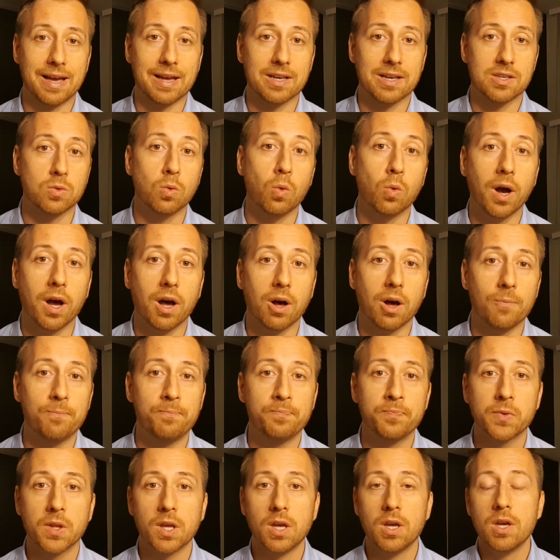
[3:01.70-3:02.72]
as well.
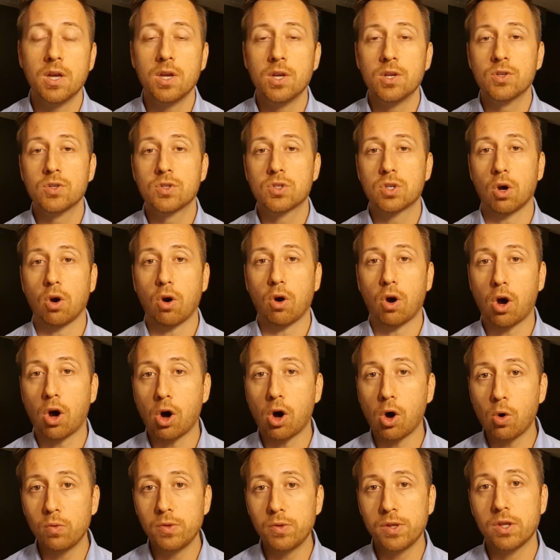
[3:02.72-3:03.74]
So
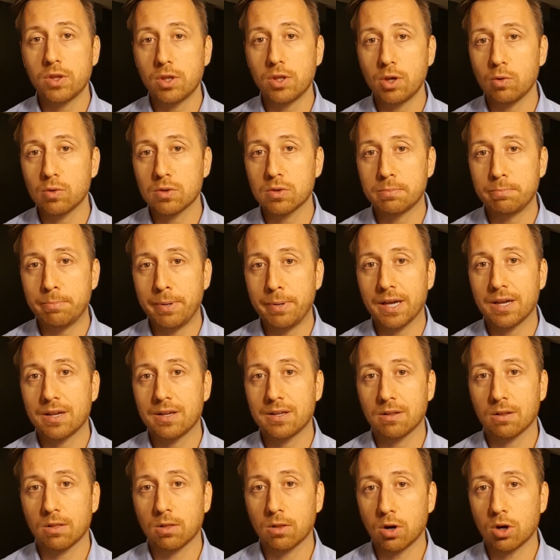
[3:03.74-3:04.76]
holding those
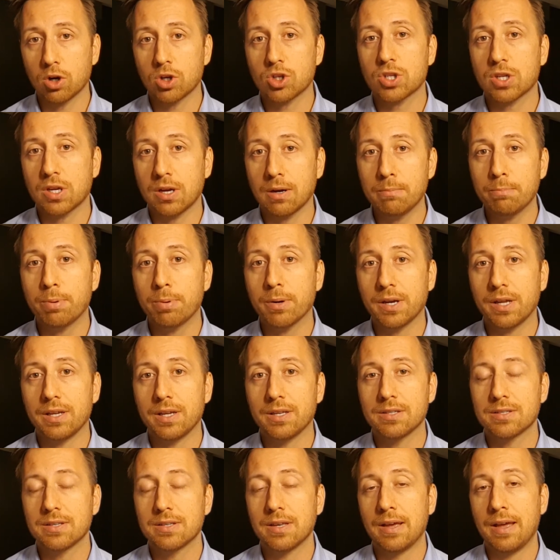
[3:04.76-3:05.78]
big, large
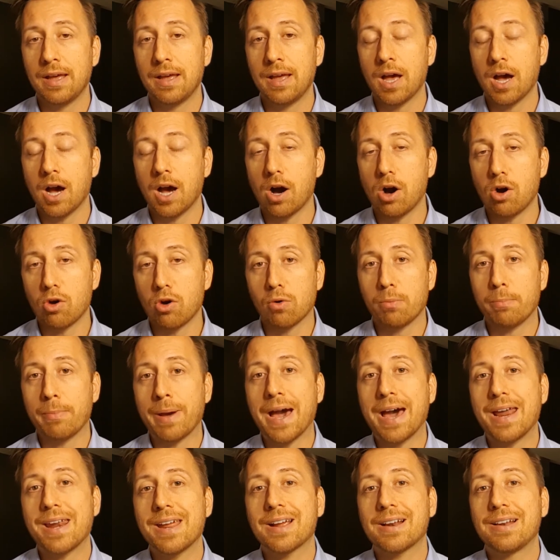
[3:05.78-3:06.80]
companies
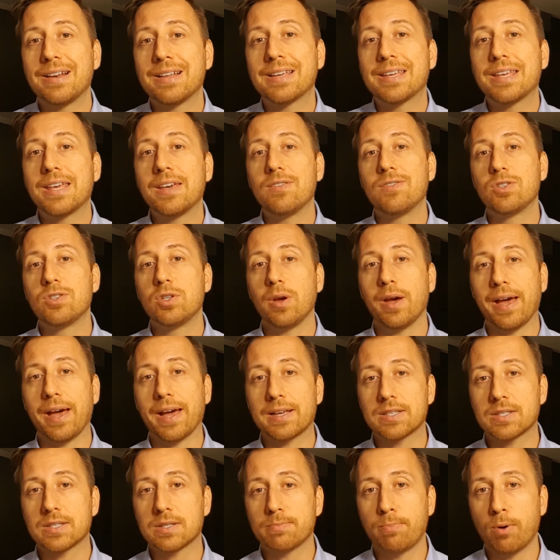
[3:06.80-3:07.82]
automatically gives you
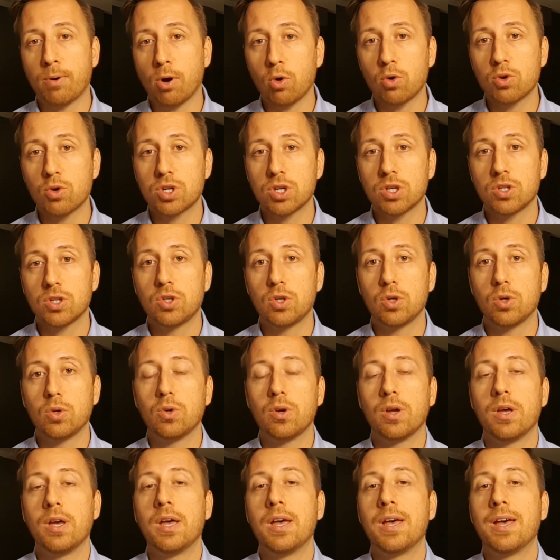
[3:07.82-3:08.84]
exposure
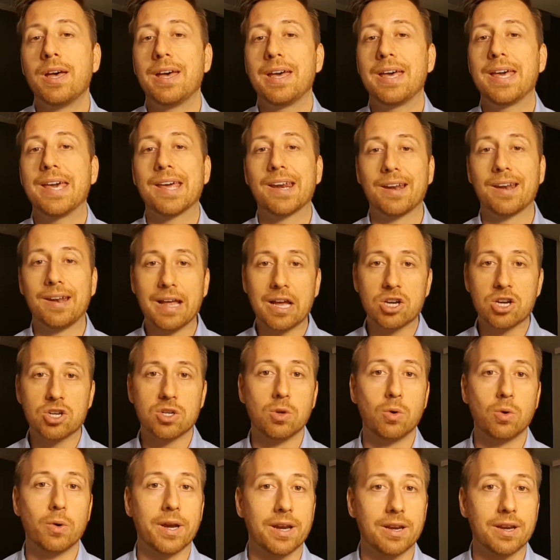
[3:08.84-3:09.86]
to
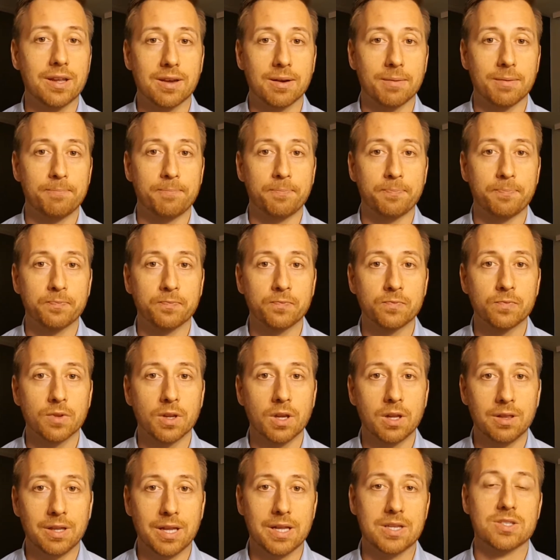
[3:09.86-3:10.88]
international income.
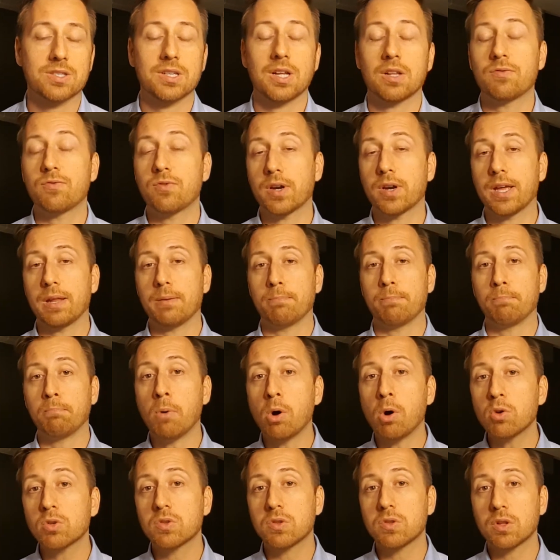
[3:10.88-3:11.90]
Let's not forget,
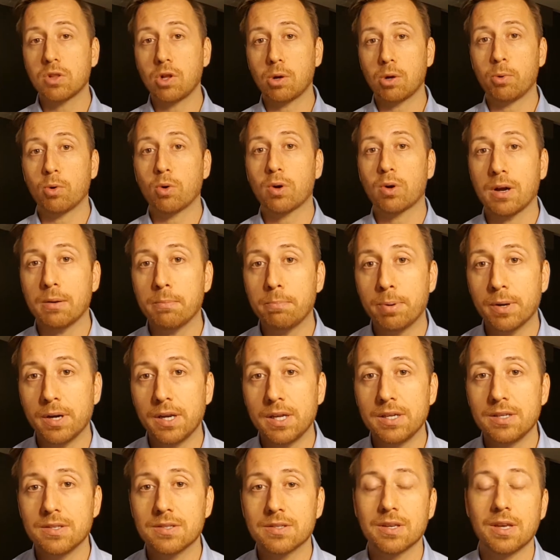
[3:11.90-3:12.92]
most of the global
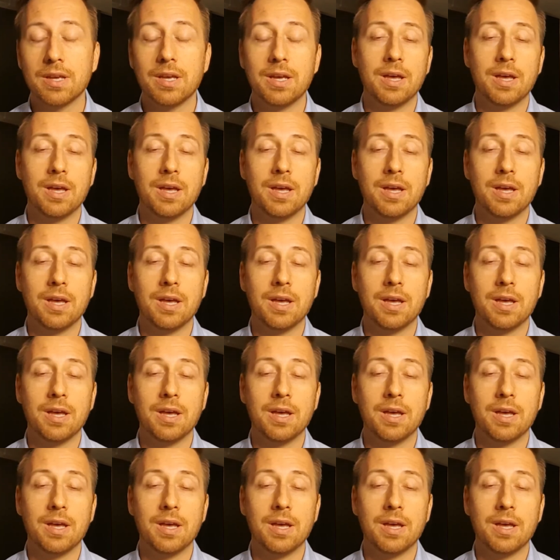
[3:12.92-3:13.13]
companies,